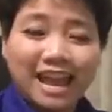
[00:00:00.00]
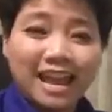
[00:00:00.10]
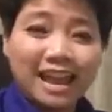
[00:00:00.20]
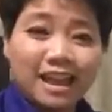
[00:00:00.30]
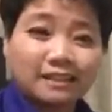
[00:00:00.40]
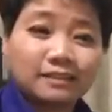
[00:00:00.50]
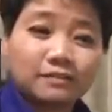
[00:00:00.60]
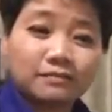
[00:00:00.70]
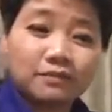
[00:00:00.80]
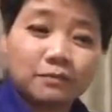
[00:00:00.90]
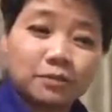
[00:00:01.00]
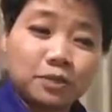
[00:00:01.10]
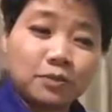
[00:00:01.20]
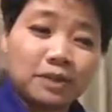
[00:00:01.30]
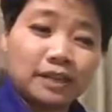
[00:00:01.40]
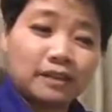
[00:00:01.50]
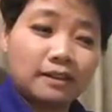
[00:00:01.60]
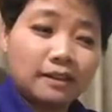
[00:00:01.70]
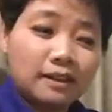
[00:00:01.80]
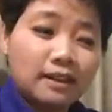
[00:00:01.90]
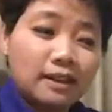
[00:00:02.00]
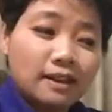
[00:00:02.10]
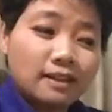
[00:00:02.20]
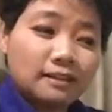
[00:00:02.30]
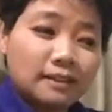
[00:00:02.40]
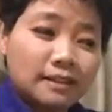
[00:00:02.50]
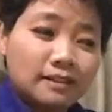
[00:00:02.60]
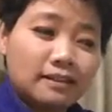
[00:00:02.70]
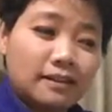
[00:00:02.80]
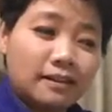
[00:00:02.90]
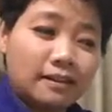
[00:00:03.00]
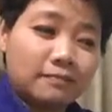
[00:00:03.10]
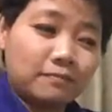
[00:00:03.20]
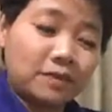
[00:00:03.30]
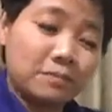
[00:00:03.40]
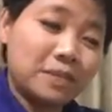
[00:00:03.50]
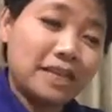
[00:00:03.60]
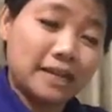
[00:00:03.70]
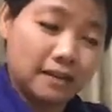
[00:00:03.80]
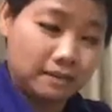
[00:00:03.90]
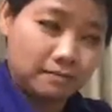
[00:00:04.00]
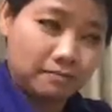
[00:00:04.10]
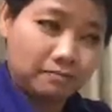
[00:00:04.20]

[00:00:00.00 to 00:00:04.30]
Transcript: And from doing the meetup